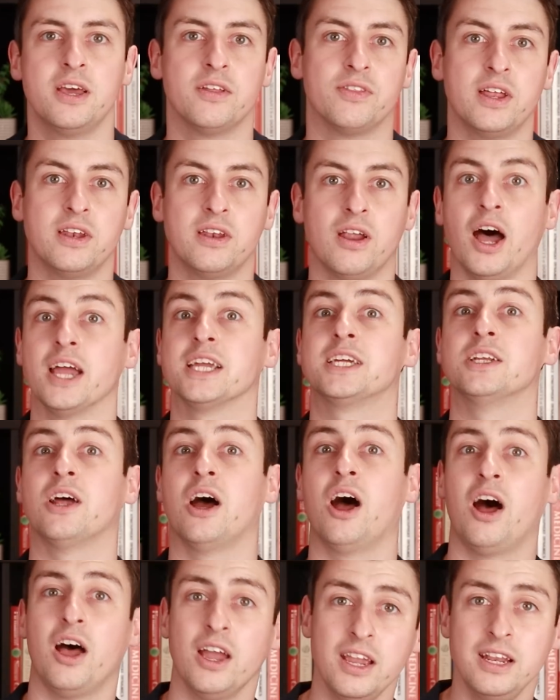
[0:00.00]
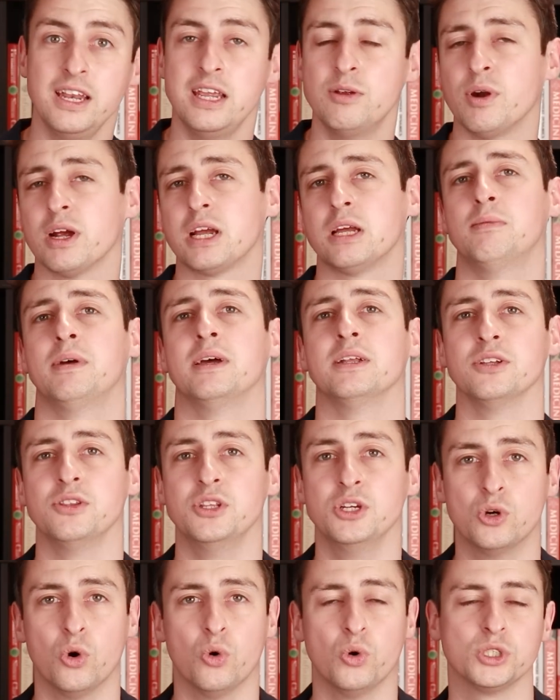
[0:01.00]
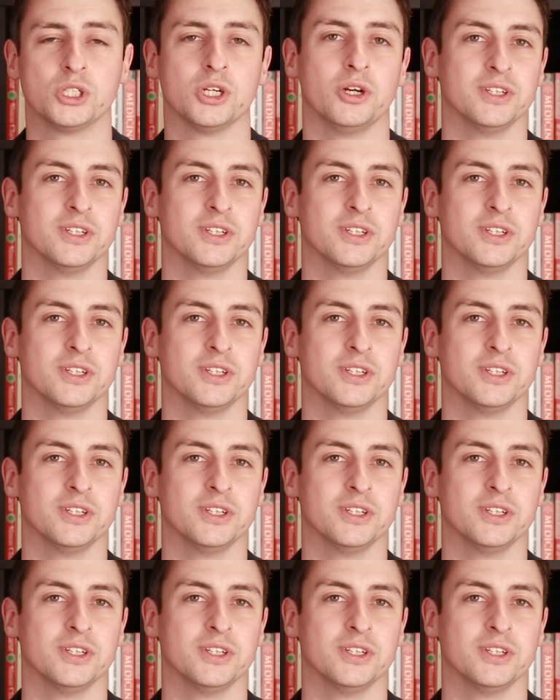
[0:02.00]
then I can highly recommend the course